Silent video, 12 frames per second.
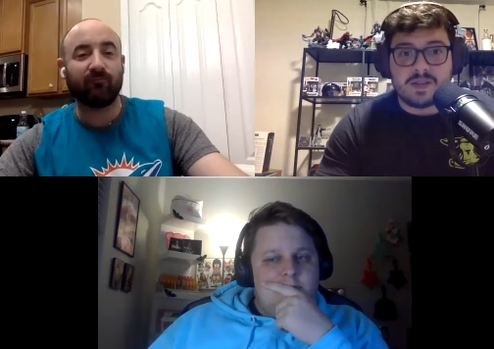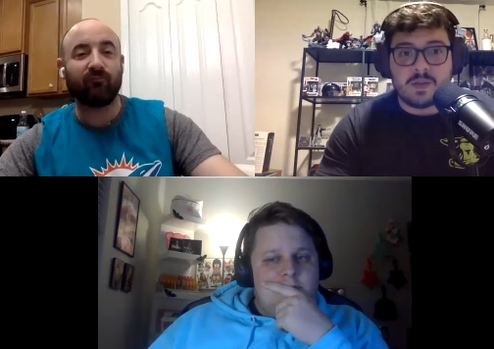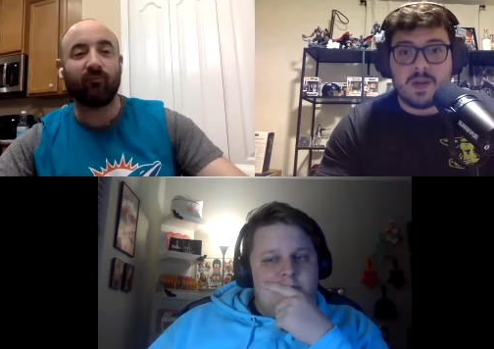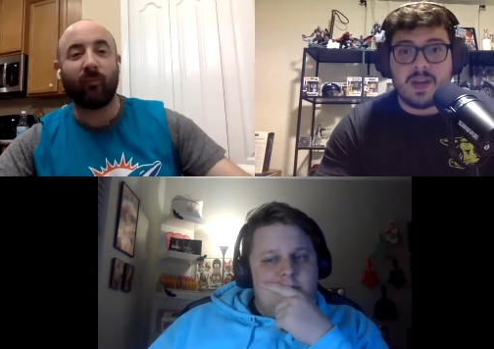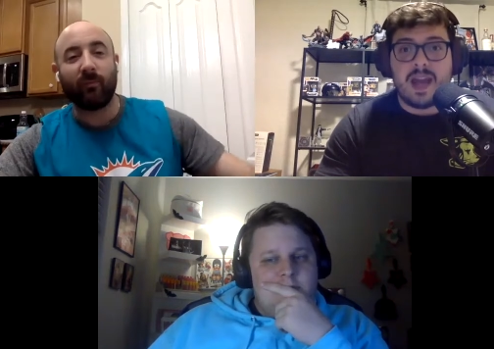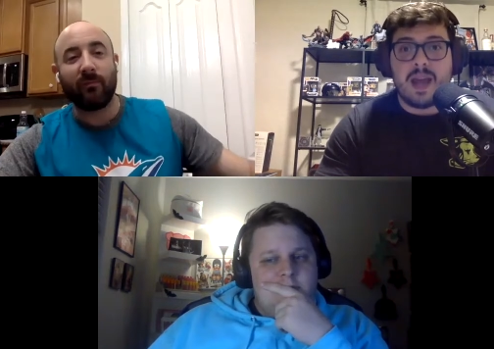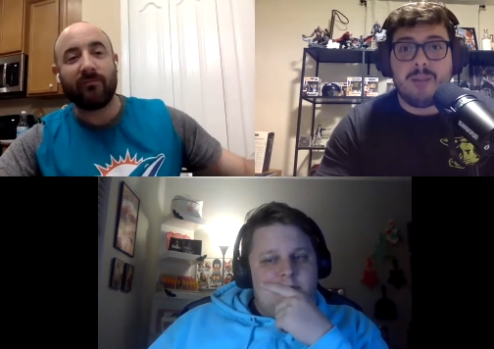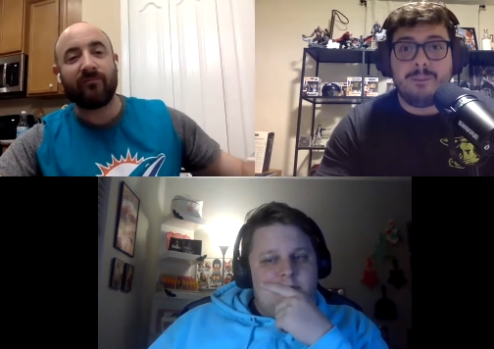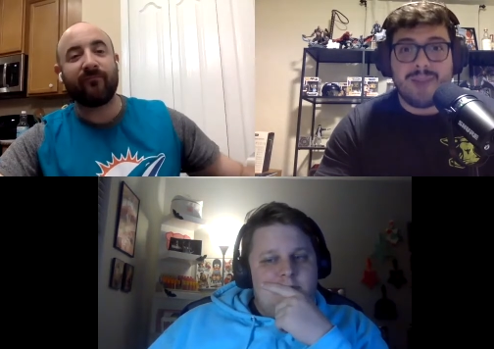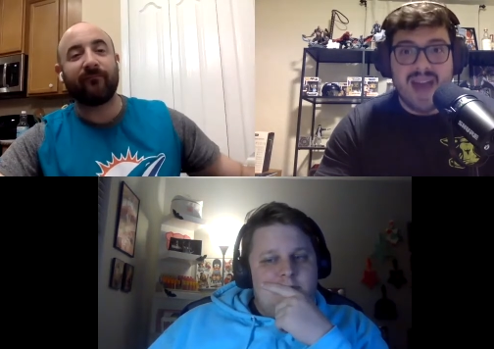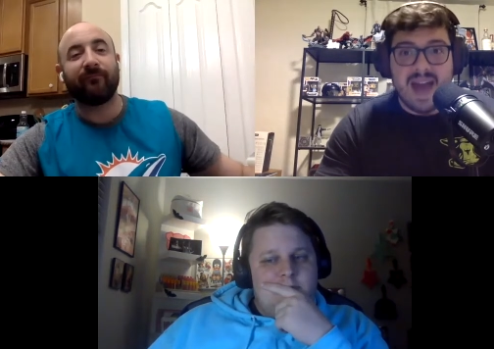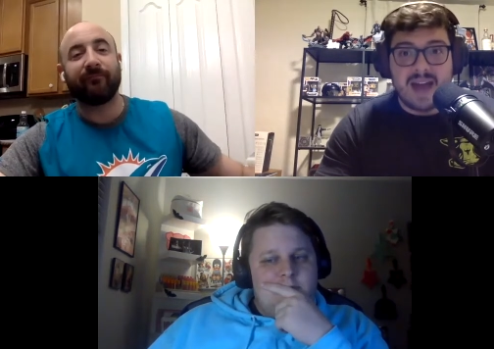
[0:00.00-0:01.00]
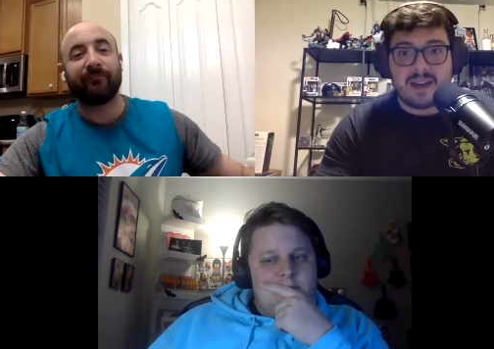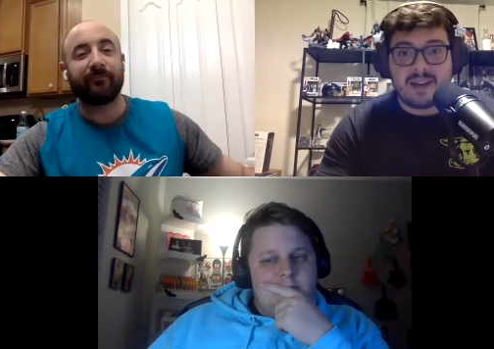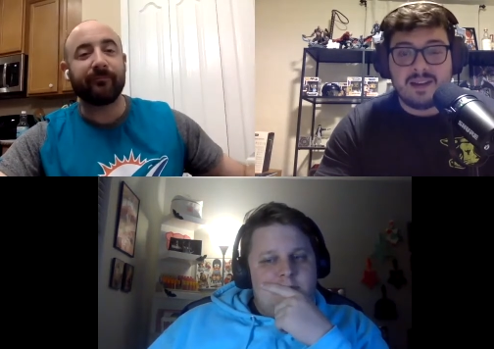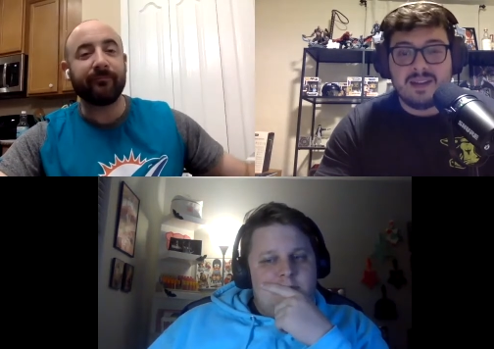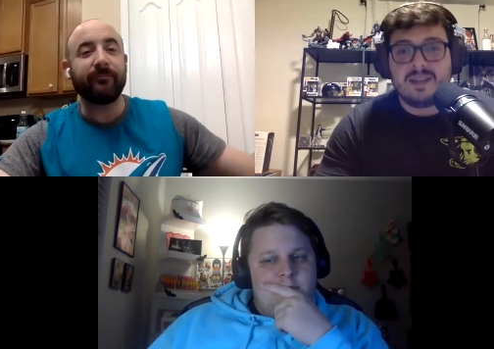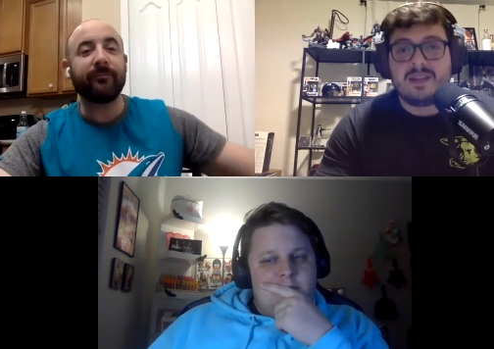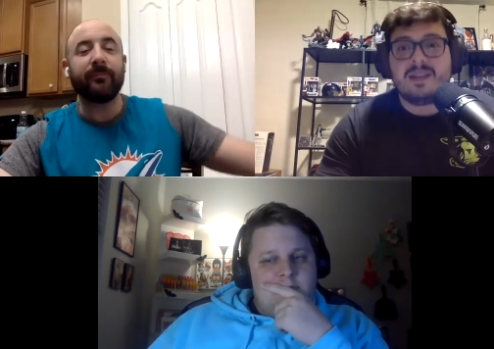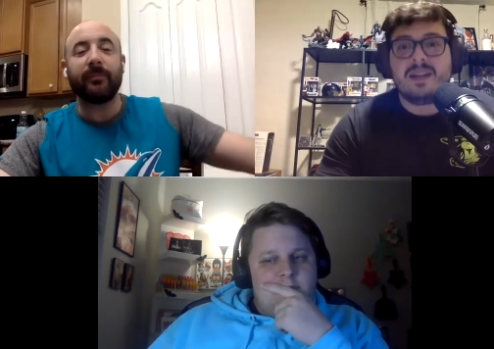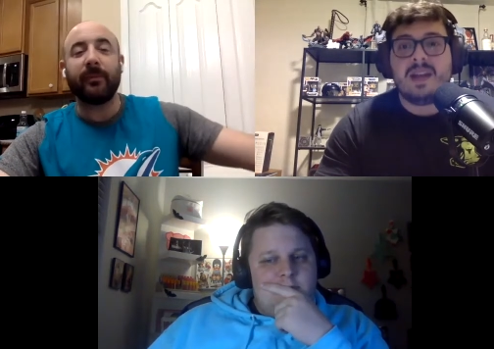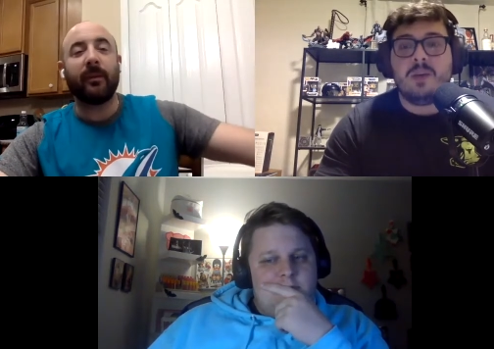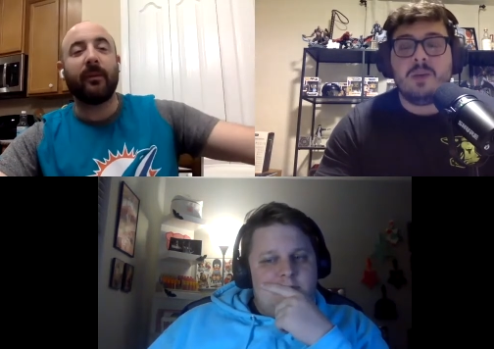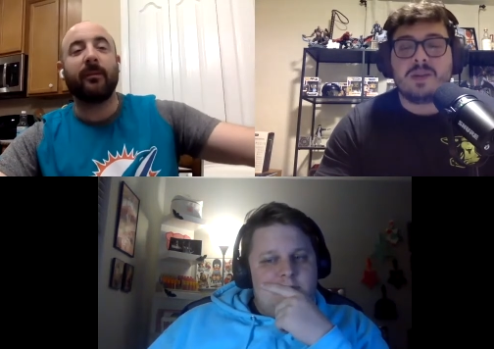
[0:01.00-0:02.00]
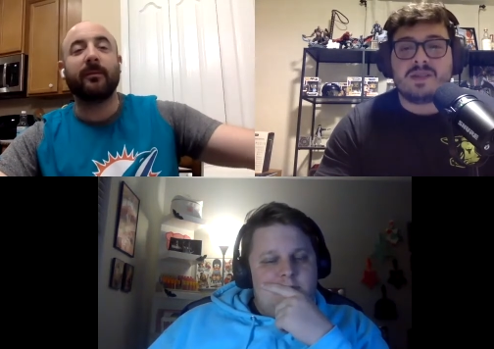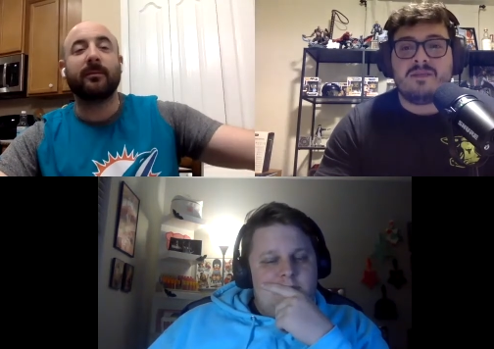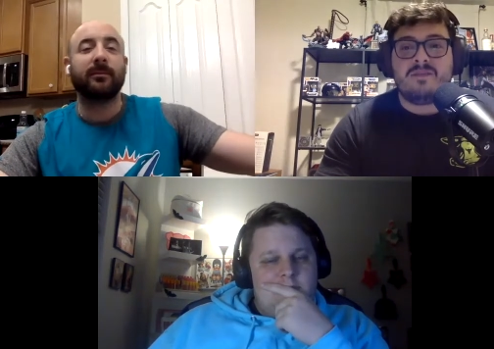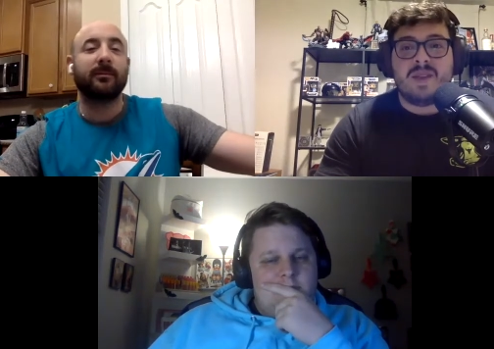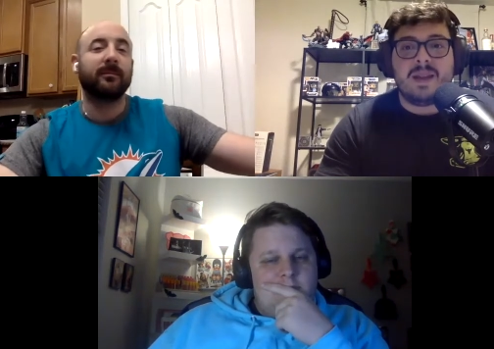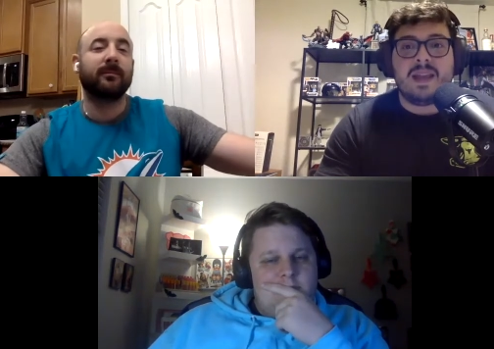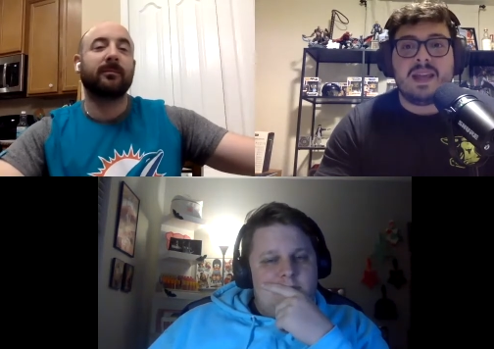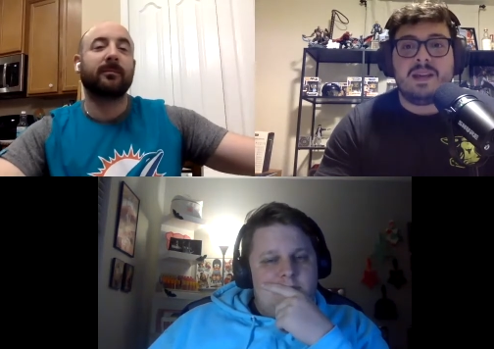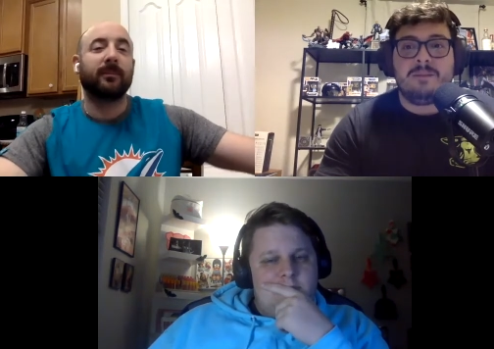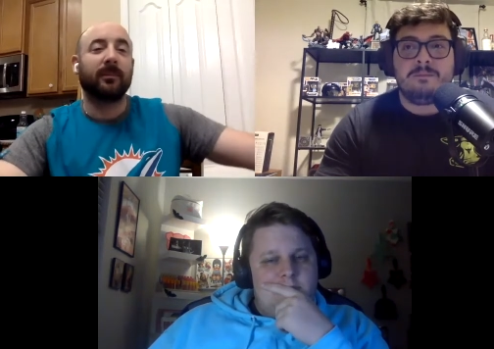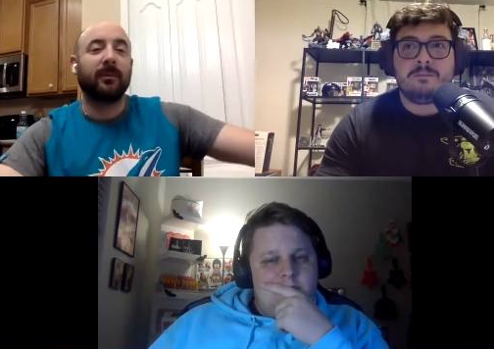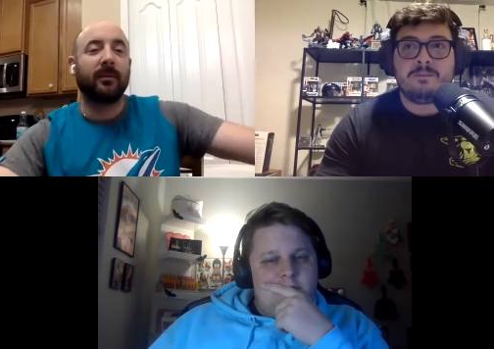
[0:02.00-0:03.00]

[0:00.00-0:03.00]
Speaker 1: So when he came back, he wasn't feeling